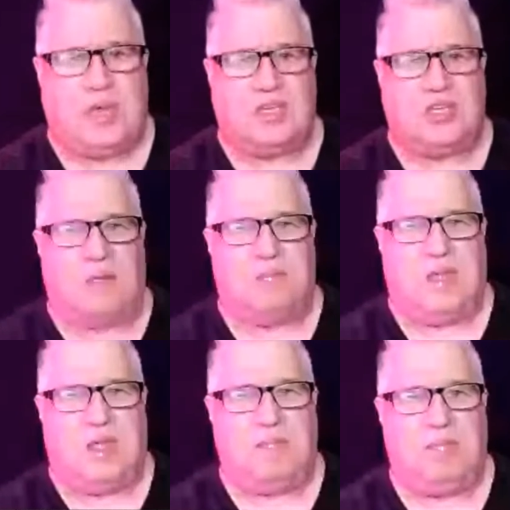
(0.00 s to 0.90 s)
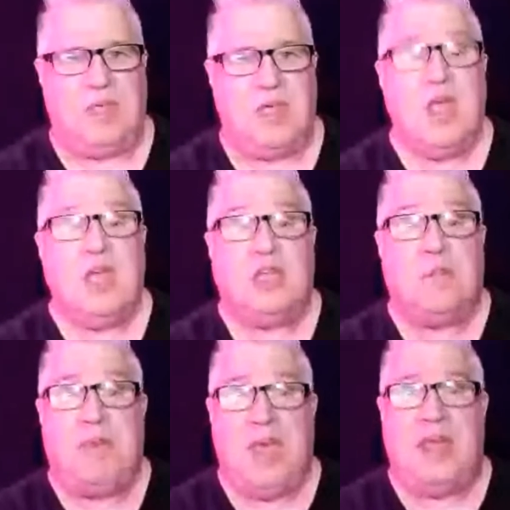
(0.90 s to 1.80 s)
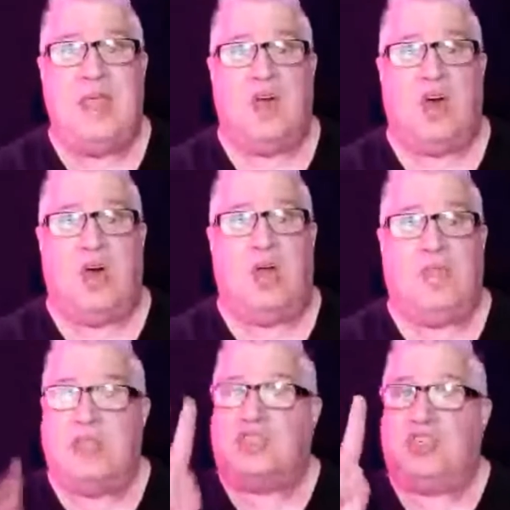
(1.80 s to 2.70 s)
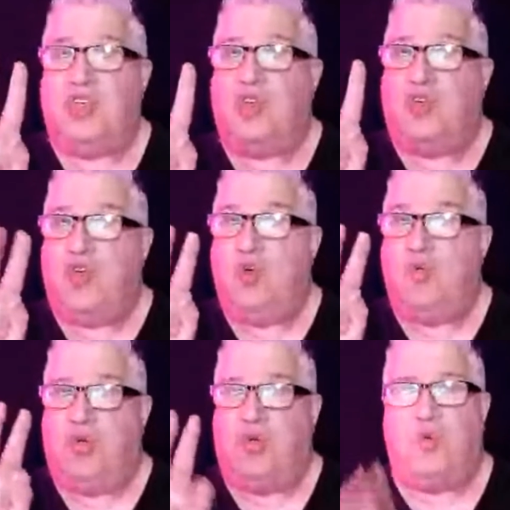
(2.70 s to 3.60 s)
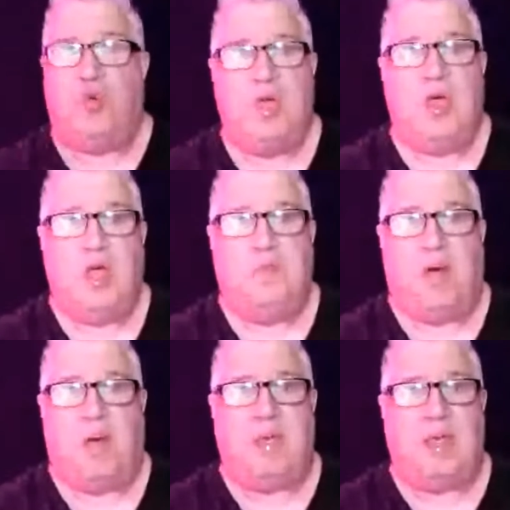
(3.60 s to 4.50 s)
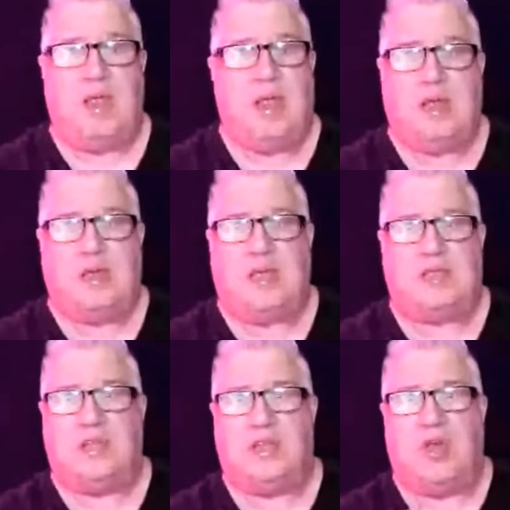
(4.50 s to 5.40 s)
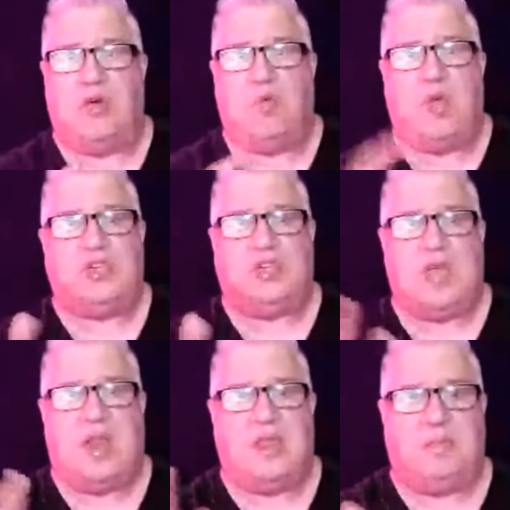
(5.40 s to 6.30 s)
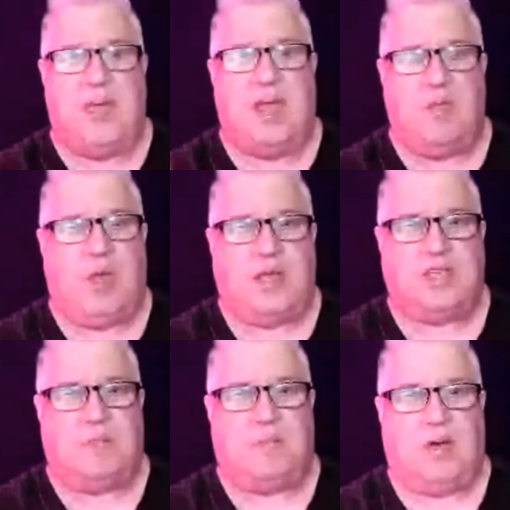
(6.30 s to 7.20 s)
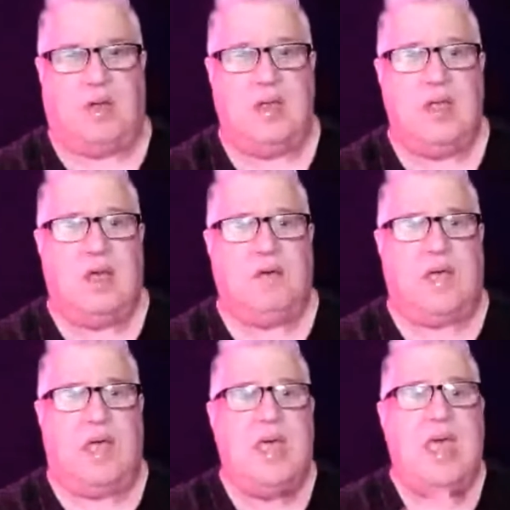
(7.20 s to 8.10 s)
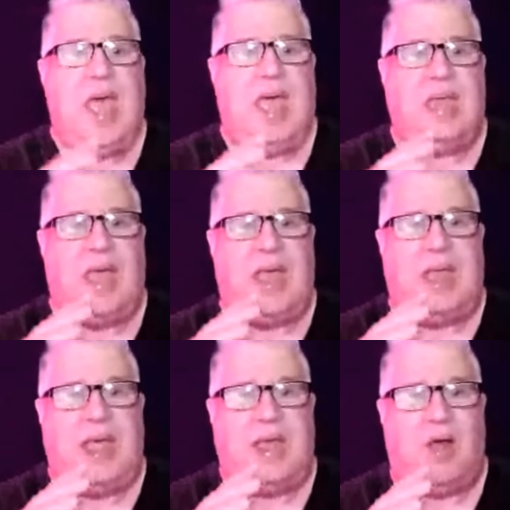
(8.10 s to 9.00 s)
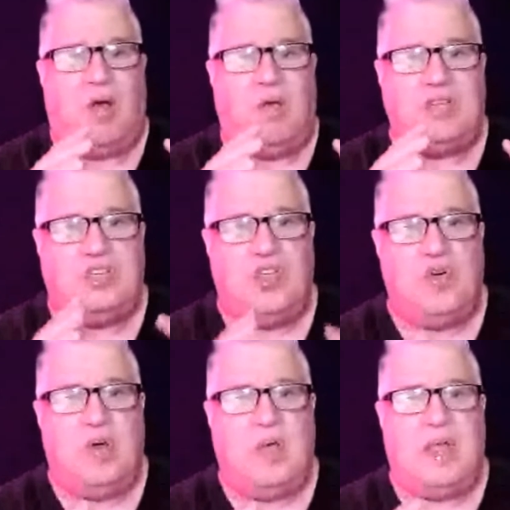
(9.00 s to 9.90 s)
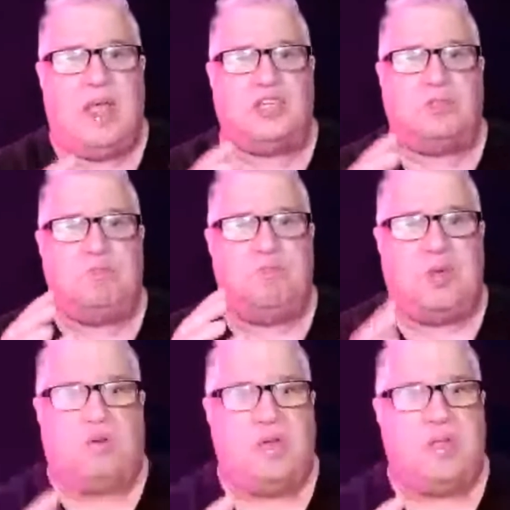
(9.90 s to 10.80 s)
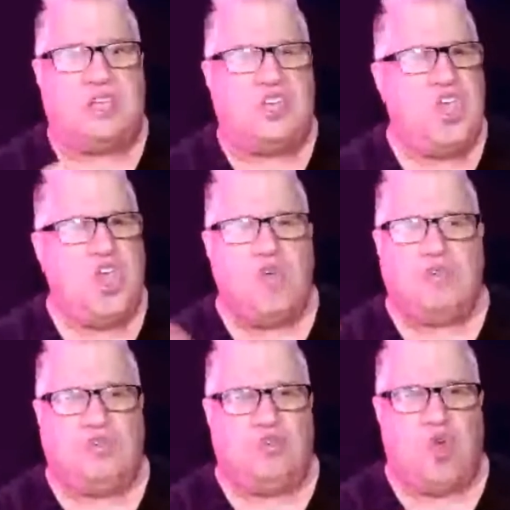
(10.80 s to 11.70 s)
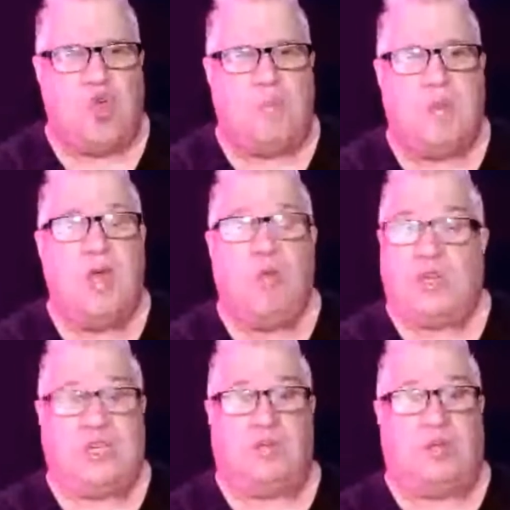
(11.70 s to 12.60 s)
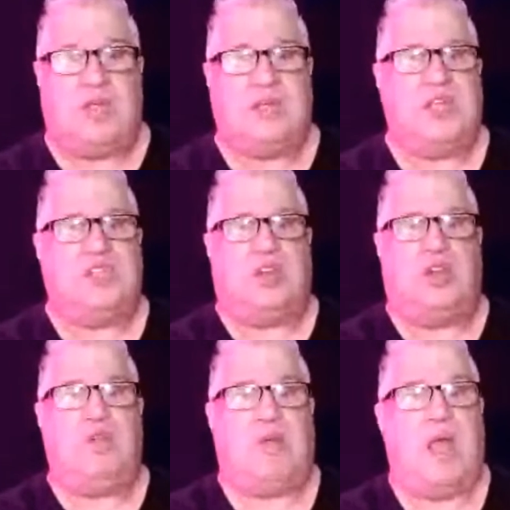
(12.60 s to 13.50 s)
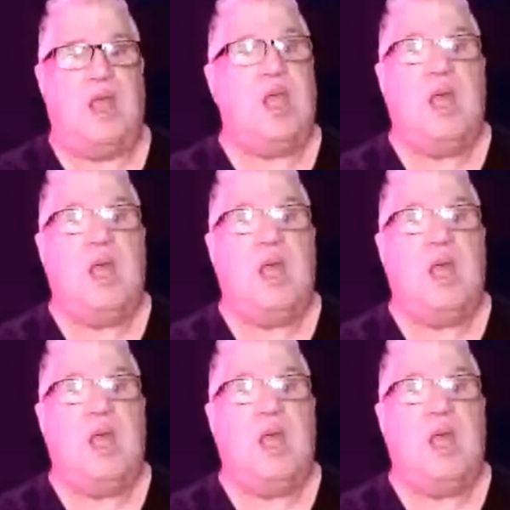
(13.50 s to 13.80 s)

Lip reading: into something, depending on this guru who probably doesn't know which side of the bed he wakes up on. Okay. And all he's doing is building this huge group, which is what they teach you to do, right?